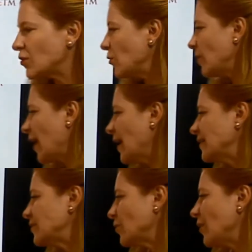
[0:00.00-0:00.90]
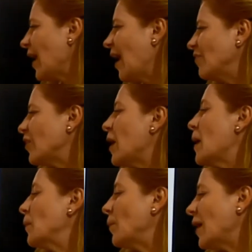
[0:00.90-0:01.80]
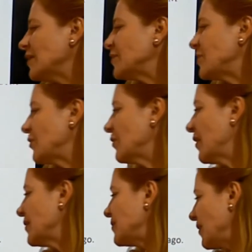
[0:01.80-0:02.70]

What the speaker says: Okay, so you have my students'